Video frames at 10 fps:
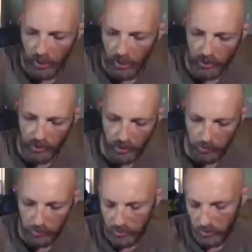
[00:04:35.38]
And
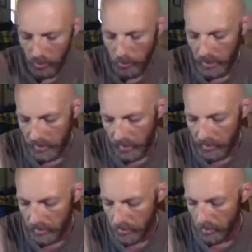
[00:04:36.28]
you struggle with it
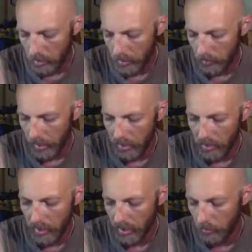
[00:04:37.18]
daily, you struggle with it regularly.